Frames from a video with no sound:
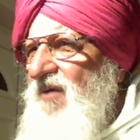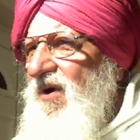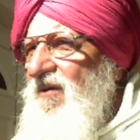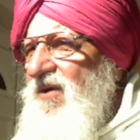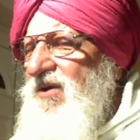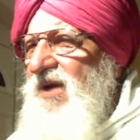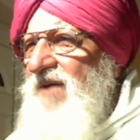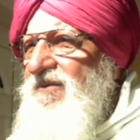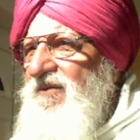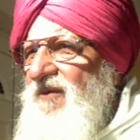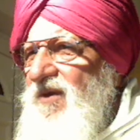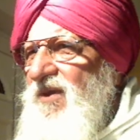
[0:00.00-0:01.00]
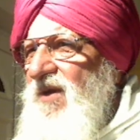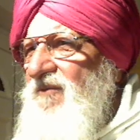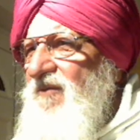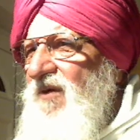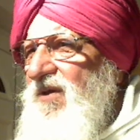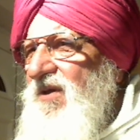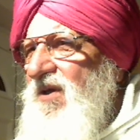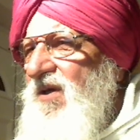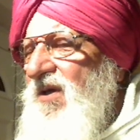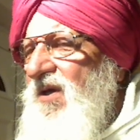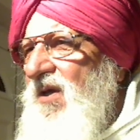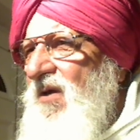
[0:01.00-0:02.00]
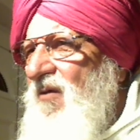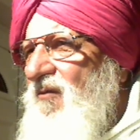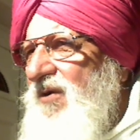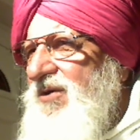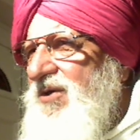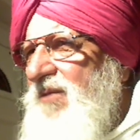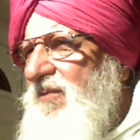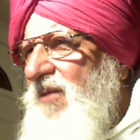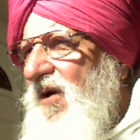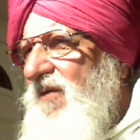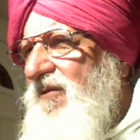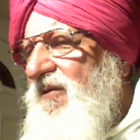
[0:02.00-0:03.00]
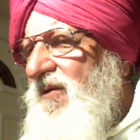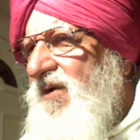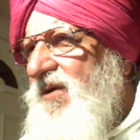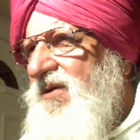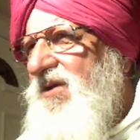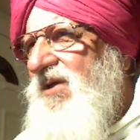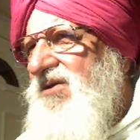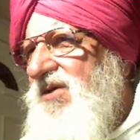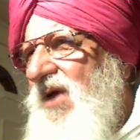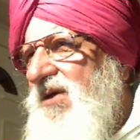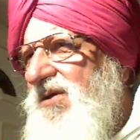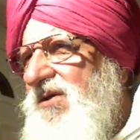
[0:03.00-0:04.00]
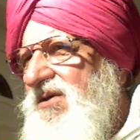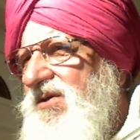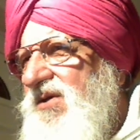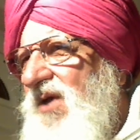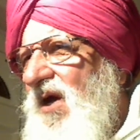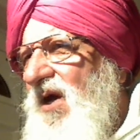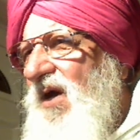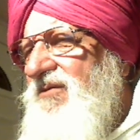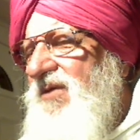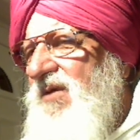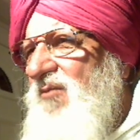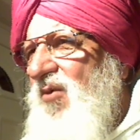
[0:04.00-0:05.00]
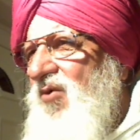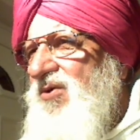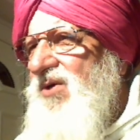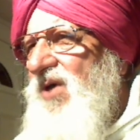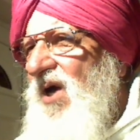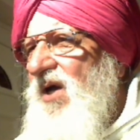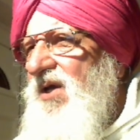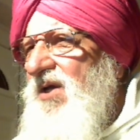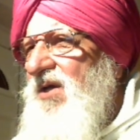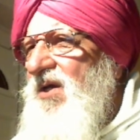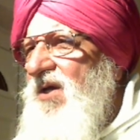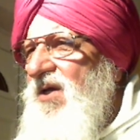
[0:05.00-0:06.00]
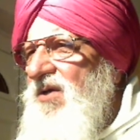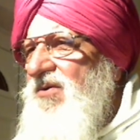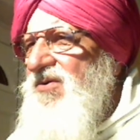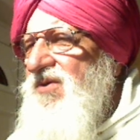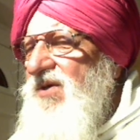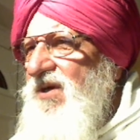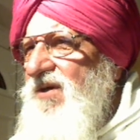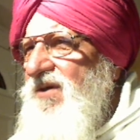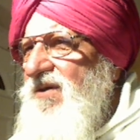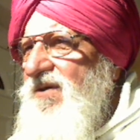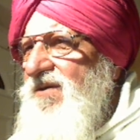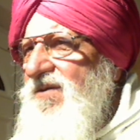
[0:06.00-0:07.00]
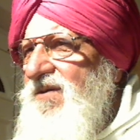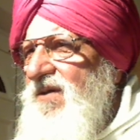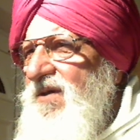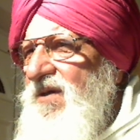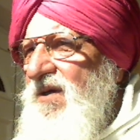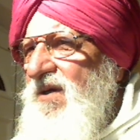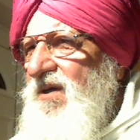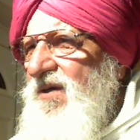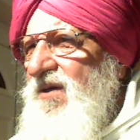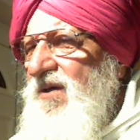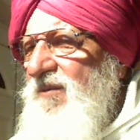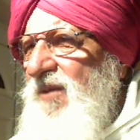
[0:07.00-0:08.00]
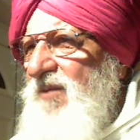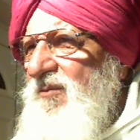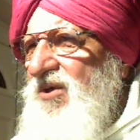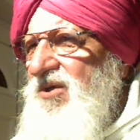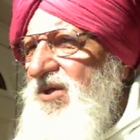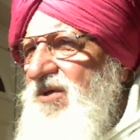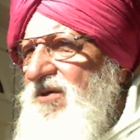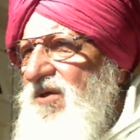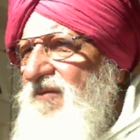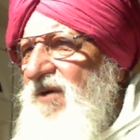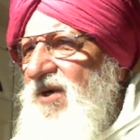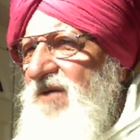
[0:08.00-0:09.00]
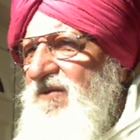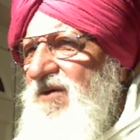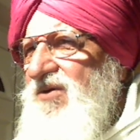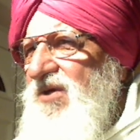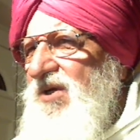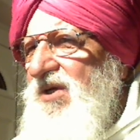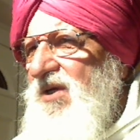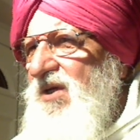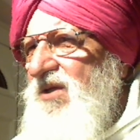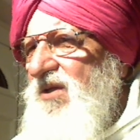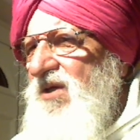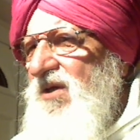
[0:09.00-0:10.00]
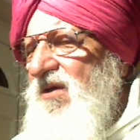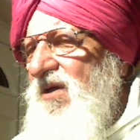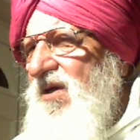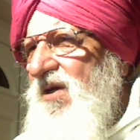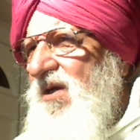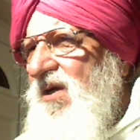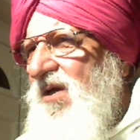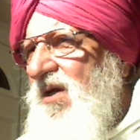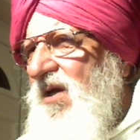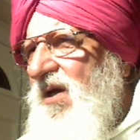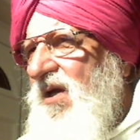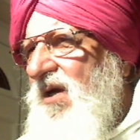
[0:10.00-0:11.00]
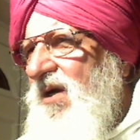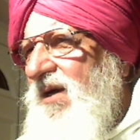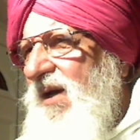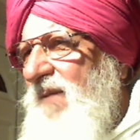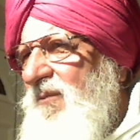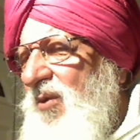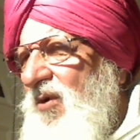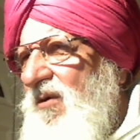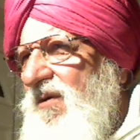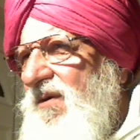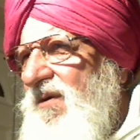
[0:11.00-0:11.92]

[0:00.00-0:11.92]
world is left for them for the worship of the sons of the Most High Satan. Remember Jesus when he was sitting in the temple